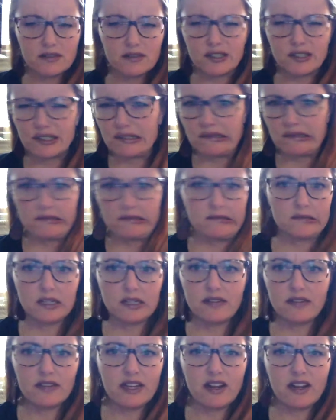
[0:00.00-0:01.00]
or
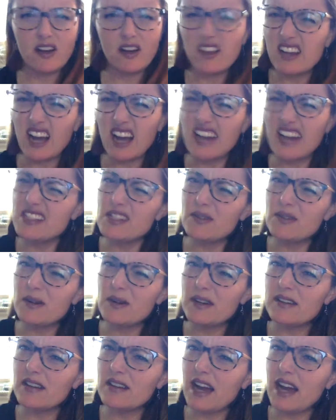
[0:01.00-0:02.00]
whatever they call it,
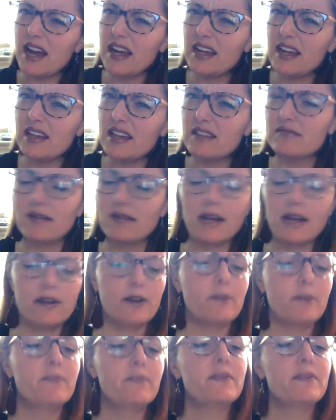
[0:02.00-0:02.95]
iStore? I don't know.